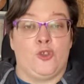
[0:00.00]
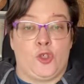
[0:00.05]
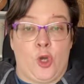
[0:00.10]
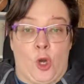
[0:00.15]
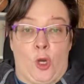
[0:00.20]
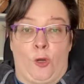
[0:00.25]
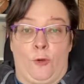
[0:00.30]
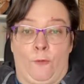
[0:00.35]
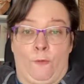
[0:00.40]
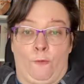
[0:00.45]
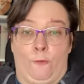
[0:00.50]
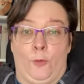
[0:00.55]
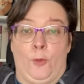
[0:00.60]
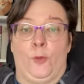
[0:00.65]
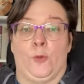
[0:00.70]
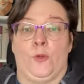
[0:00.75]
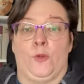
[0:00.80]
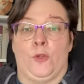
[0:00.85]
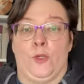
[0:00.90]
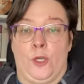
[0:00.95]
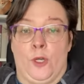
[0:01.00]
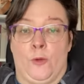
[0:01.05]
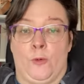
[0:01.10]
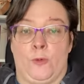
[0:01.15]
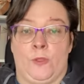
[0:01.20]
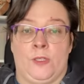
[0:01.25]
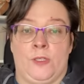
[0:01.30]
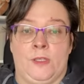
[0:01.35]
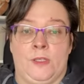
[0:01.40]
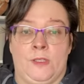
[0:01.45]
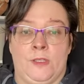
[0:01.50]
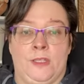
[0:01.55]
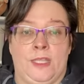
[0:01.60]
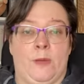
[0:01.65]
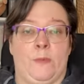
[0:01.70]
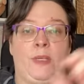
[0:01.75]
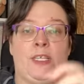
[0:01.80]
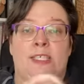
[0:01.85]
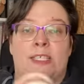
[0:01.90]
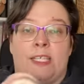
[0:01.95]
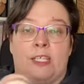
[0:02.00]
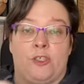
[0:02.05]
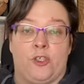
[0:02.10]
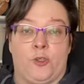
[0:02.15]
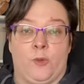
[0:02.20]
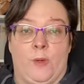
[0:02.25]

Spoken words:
dark fruit notes that we see in